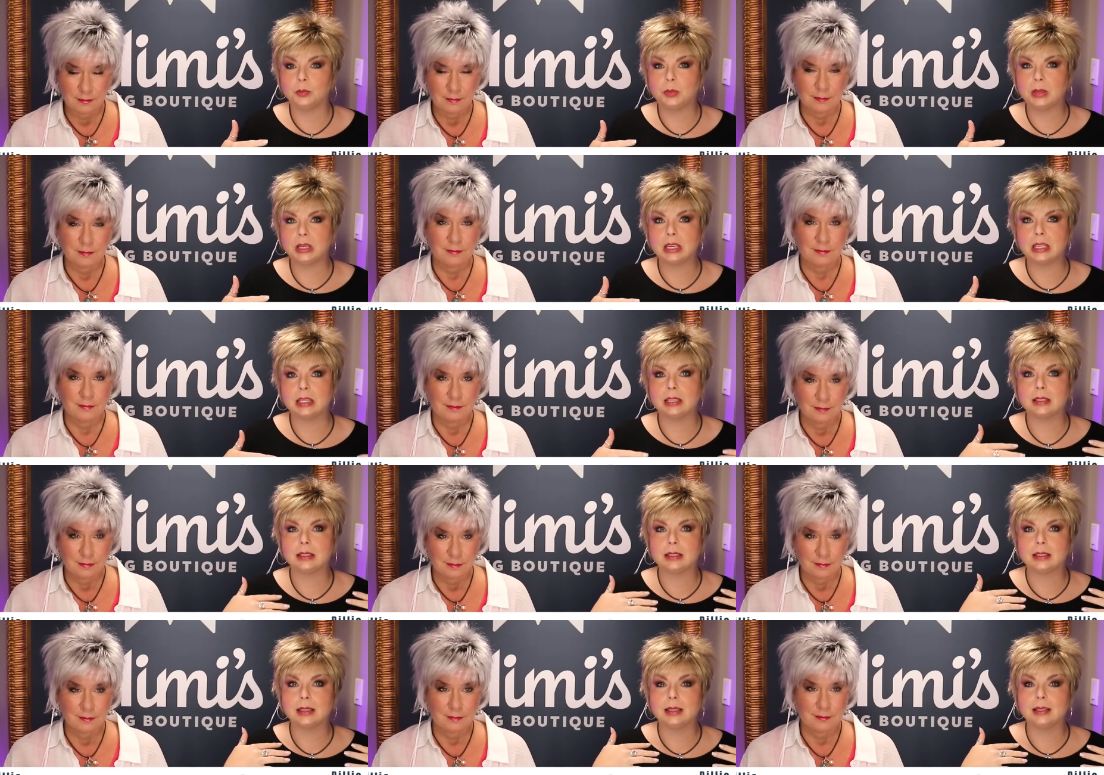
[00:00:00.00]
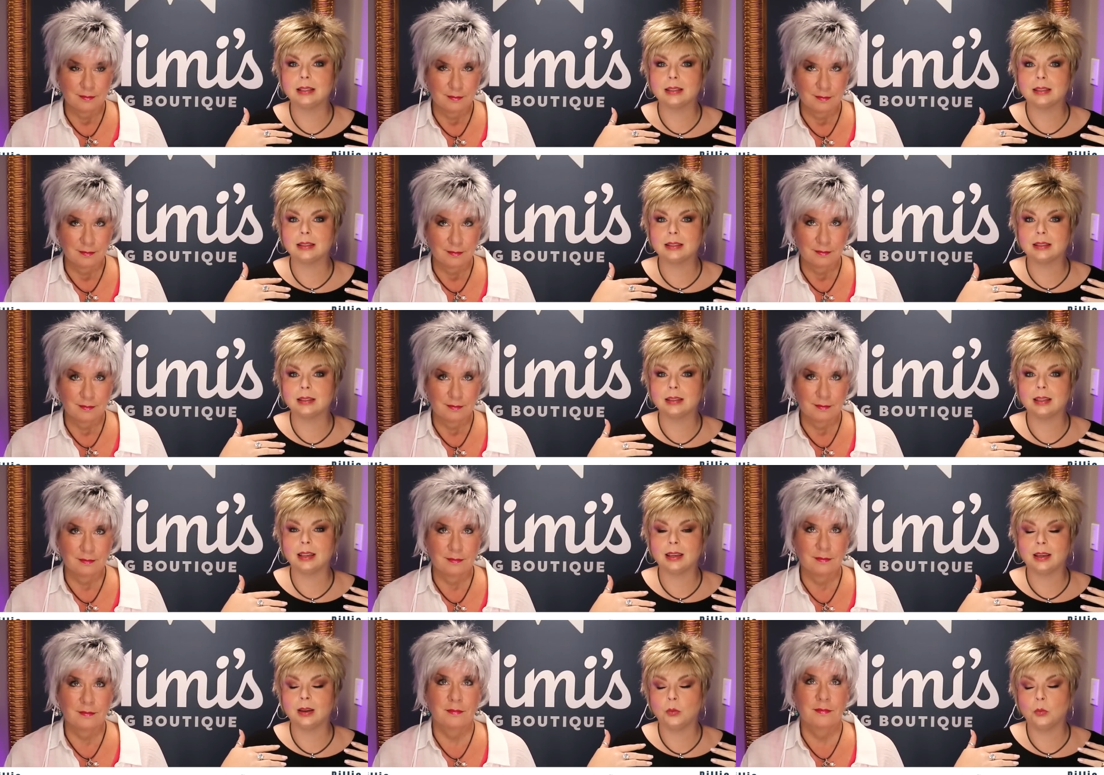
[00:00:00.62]
Speaker 1: because it's
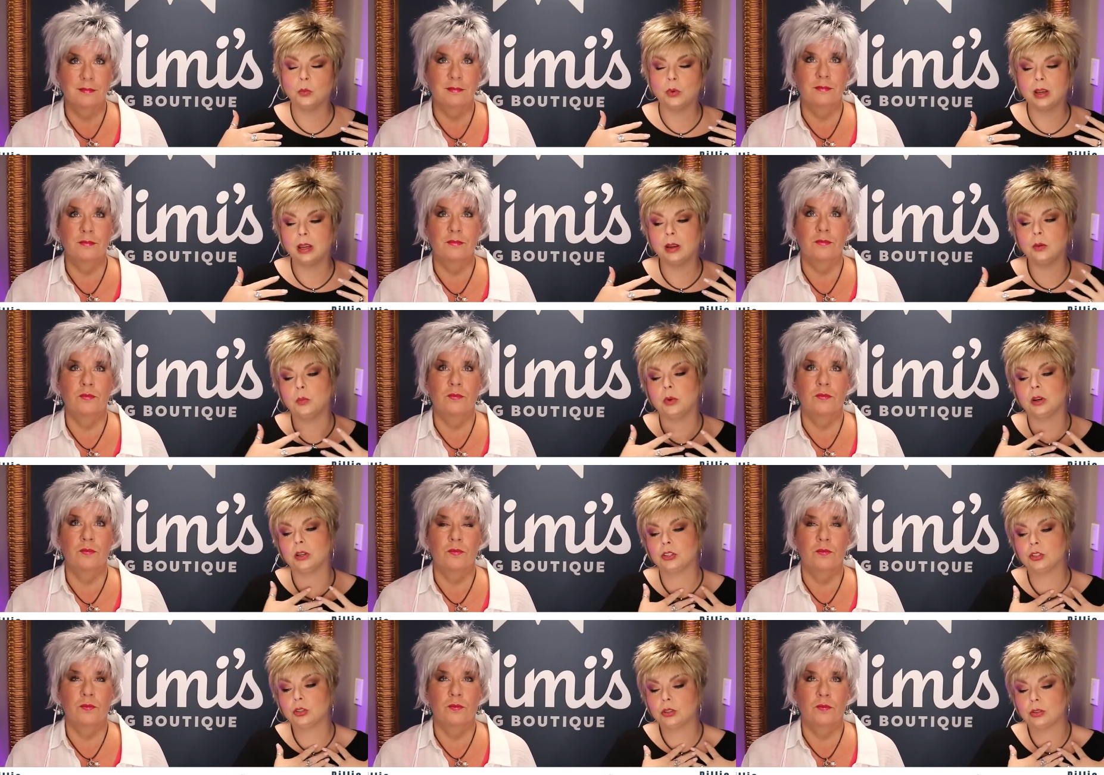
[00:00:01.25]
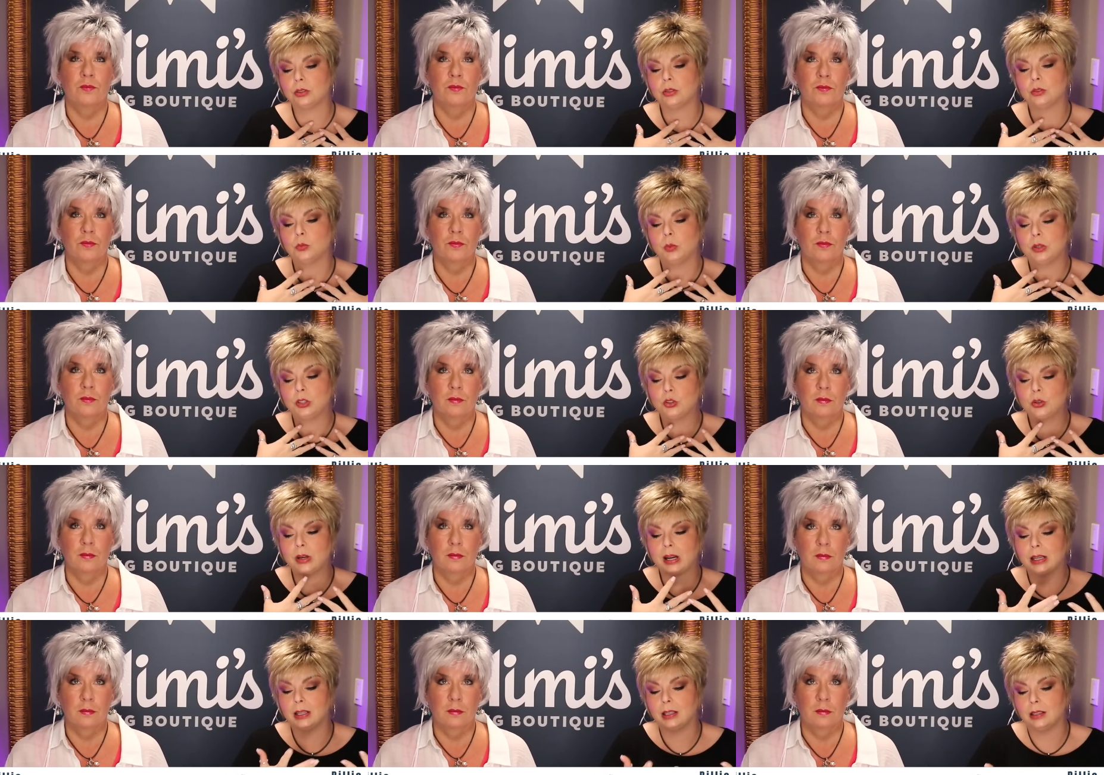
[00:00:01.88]
it, we, we're we
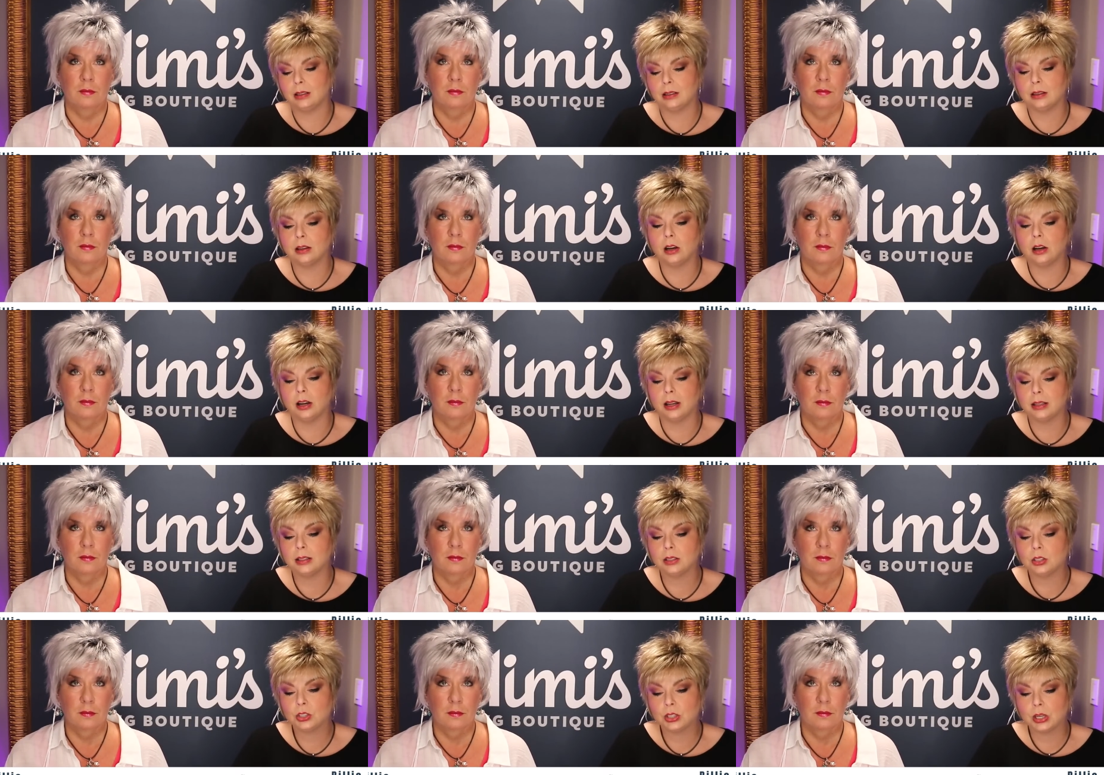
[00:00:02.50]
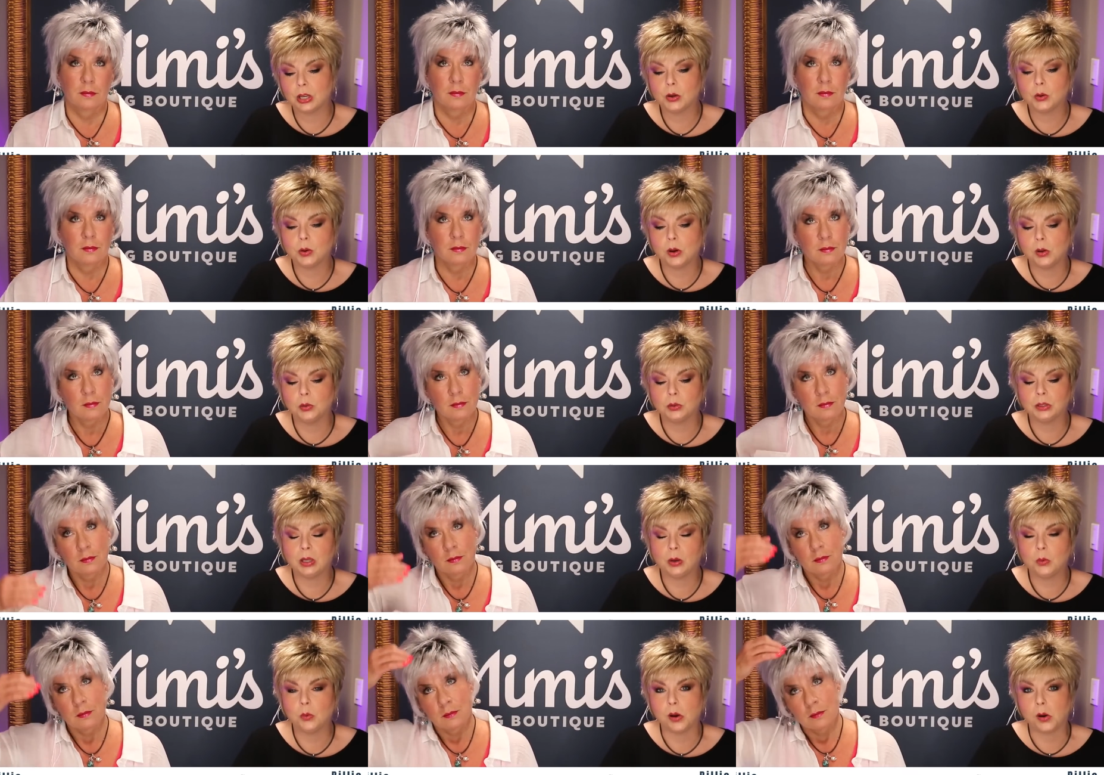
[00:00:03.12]
try to not show
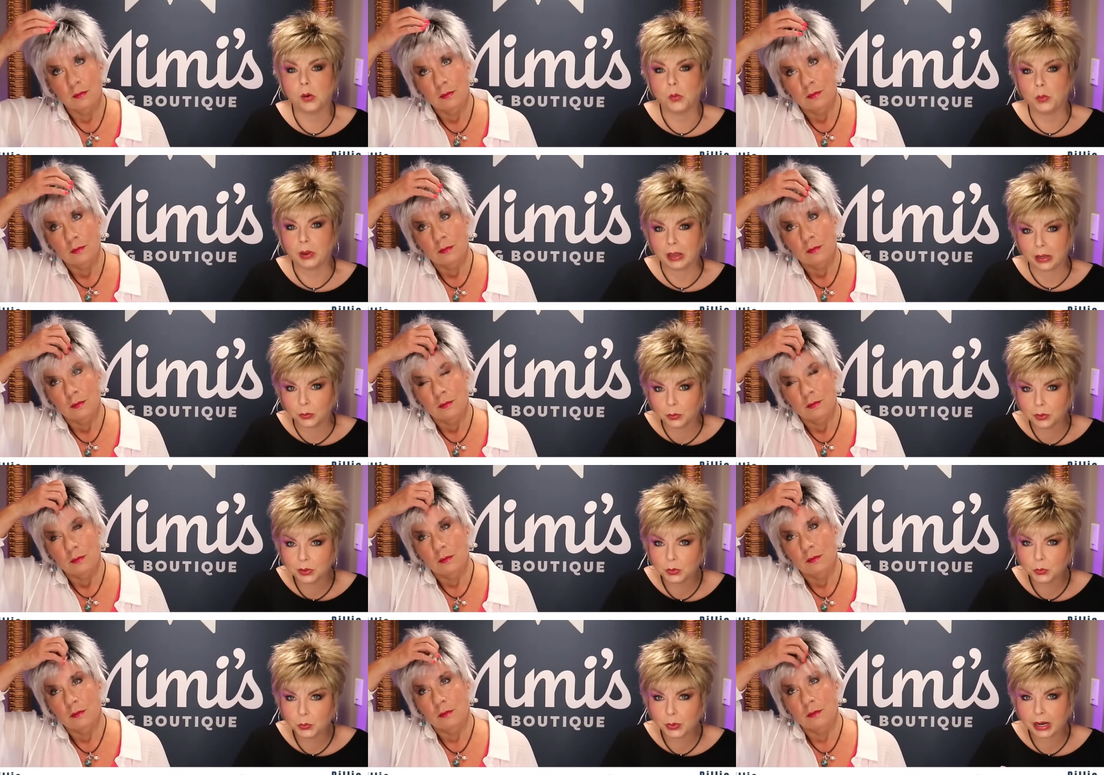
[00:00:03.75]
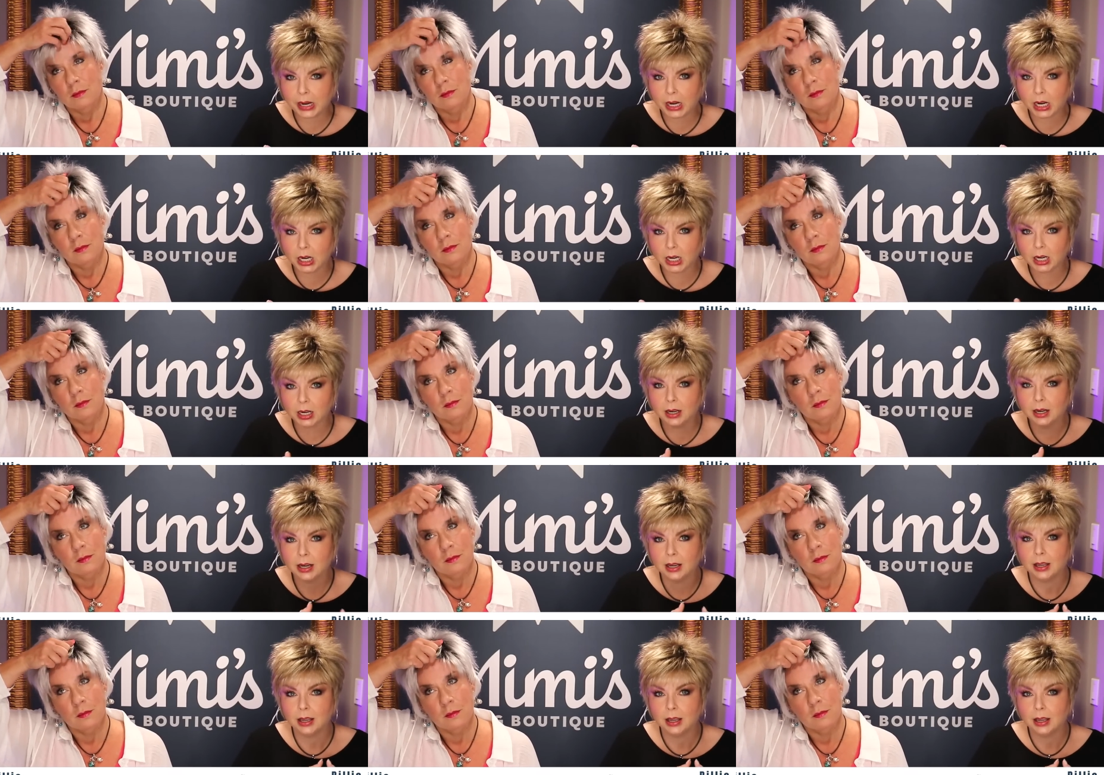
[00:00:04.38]
only what we would wear.